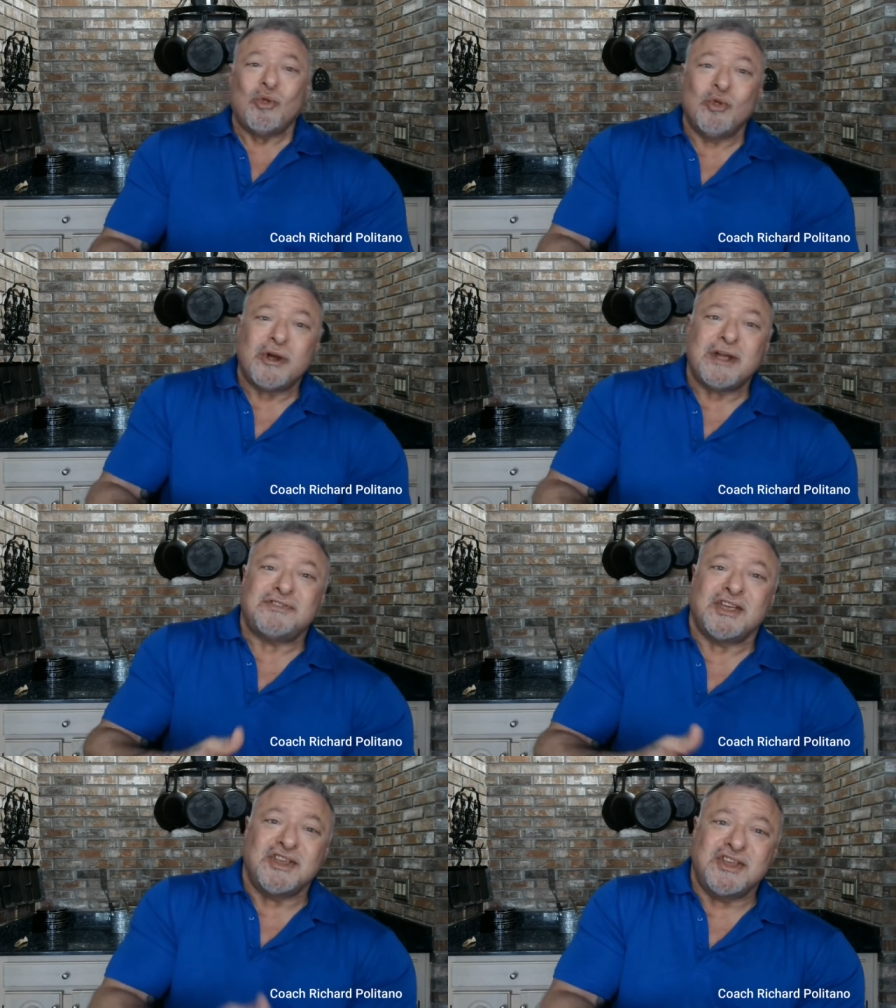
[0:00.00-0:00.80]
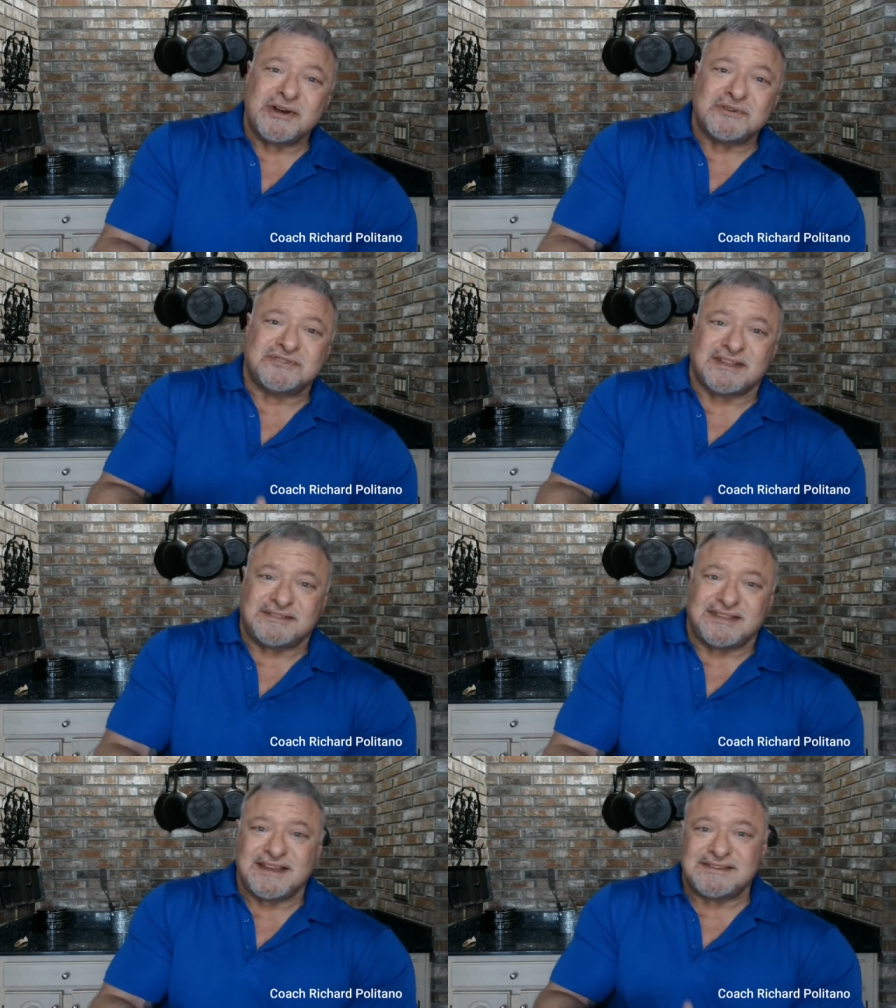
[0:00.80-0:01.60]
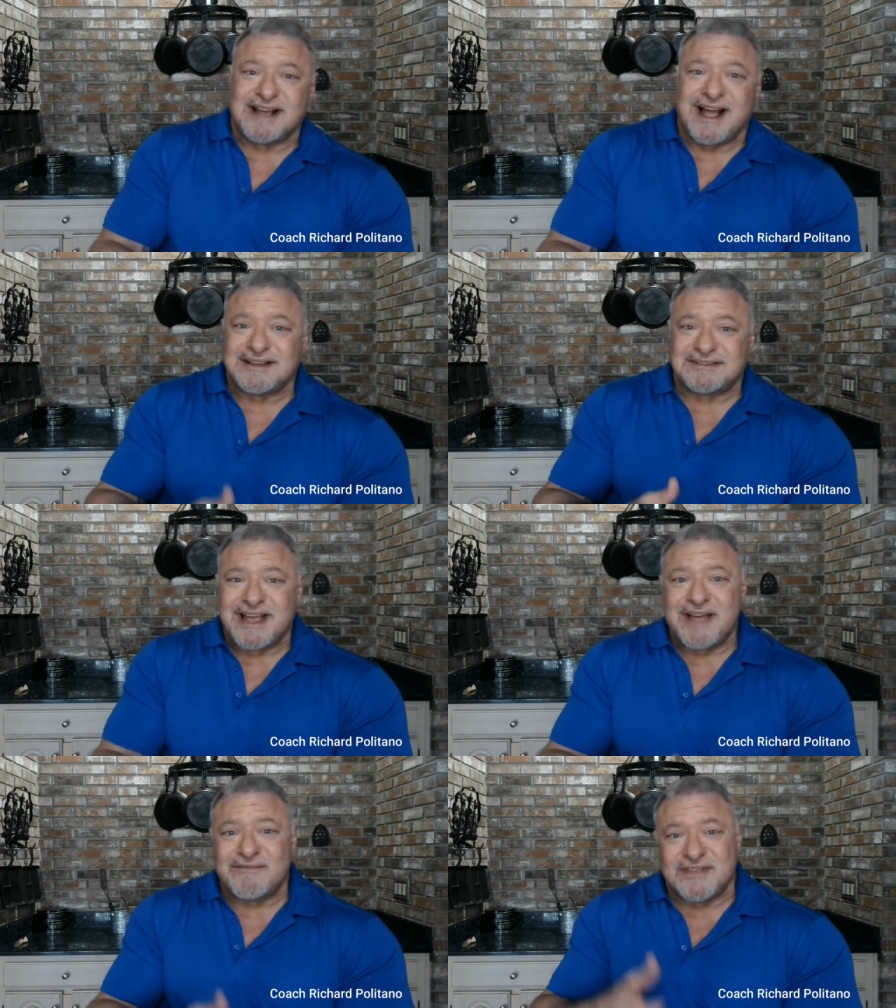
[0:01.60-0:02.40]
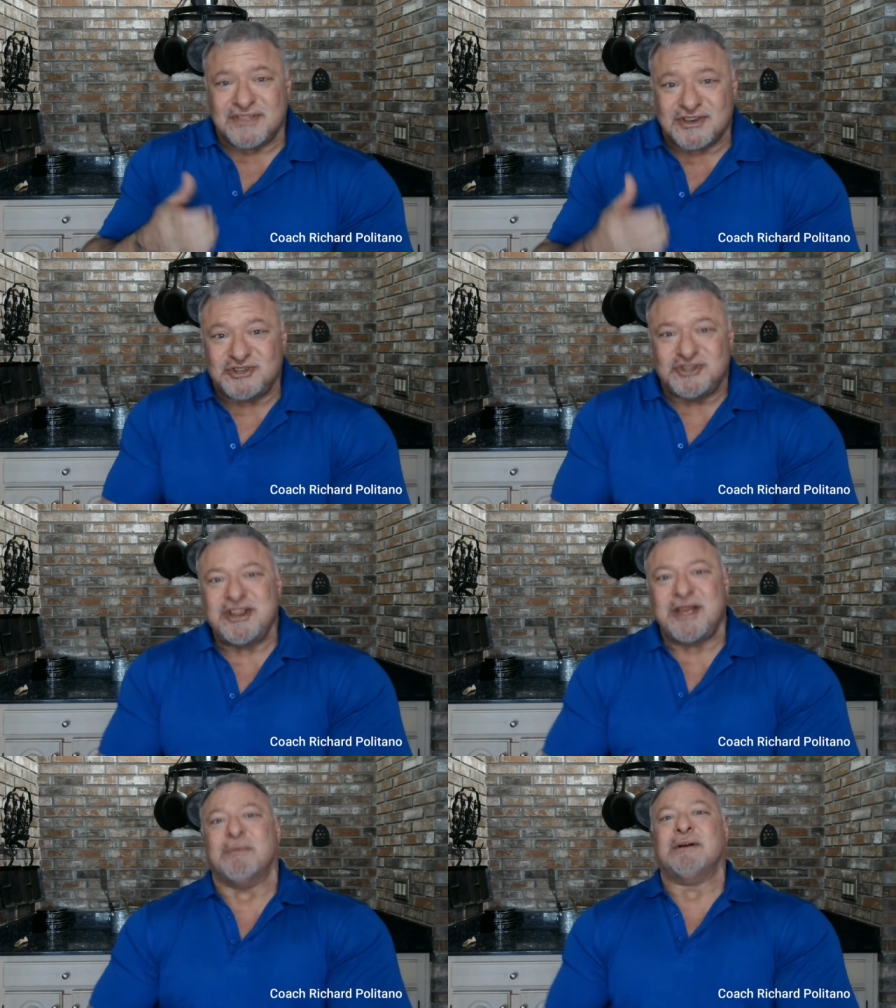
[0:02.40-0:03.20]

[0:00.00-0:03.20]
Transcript: Look at the years that these guys have in the gym